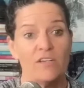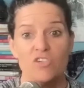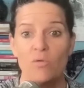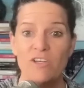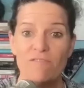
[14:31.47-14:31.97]

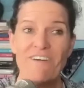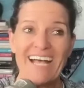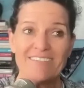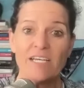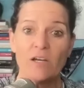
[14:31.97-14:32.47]
So when you
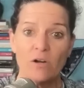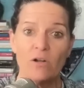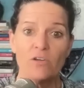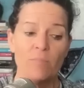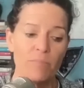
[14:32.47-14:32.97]
fast like a
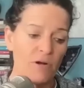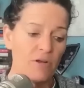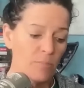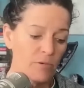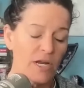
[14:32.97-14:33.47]
girl, you br-
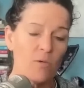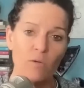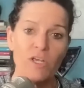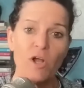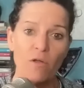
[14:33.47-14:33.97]
you bring
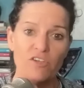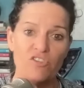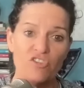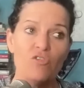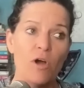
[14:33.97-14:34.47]
what we call the
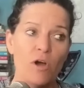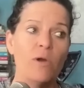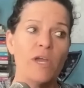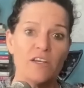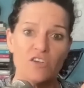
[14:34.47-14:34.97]

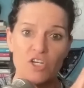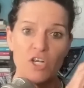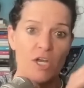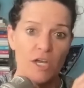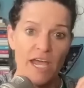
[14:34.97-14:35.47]
2OH
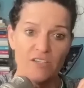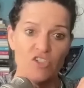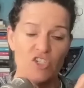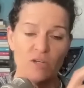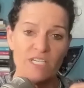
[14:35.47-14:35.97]

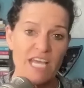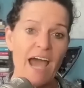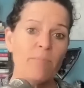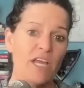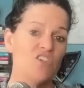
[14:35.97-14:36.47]
estrogen
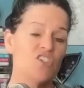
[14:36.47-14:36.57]
metabolite.